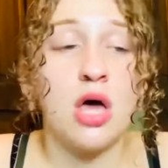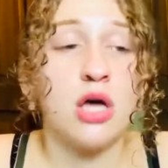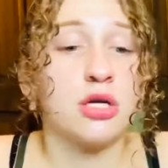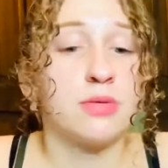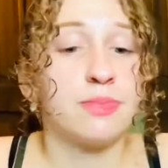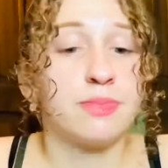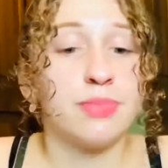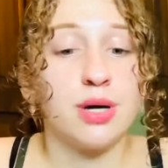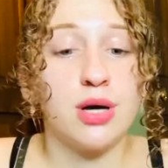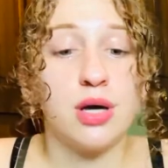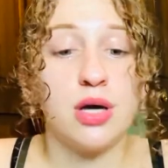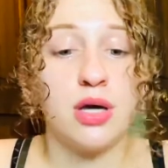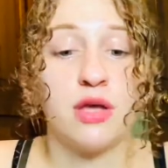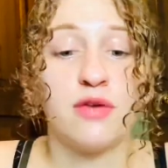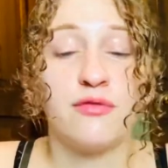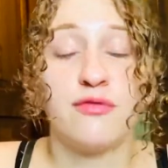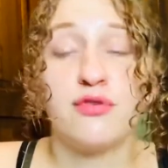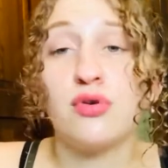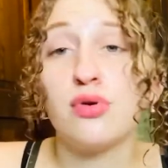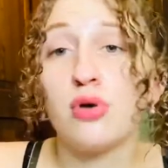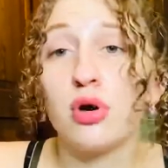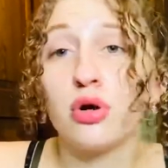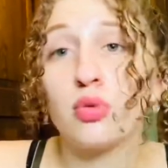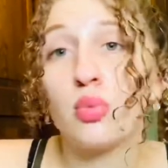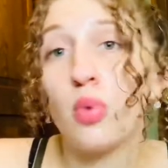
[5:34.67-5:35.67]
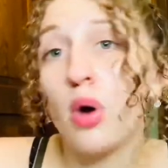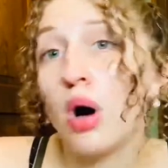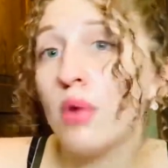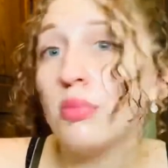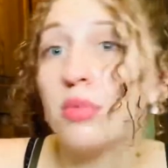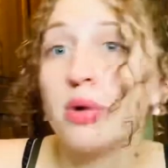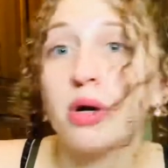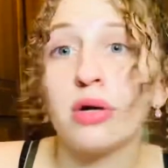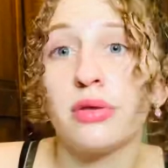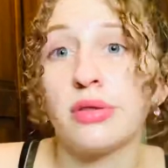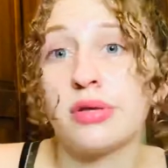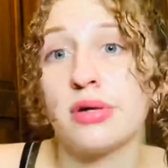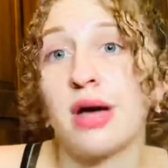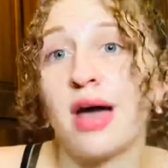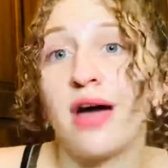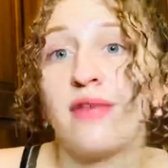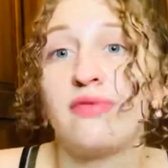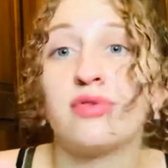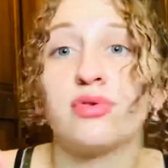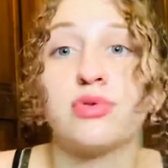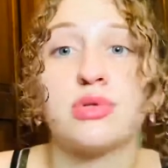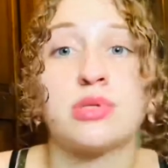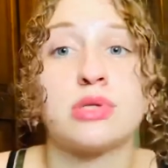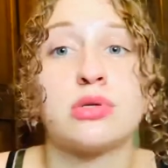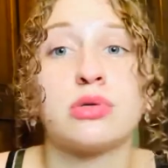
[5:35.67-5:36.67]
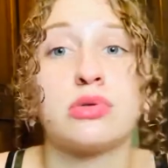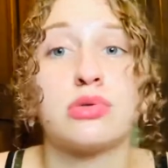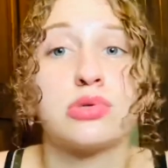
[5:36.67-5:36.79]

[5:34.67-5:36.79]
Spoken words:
but if you go to Walmart, they have those little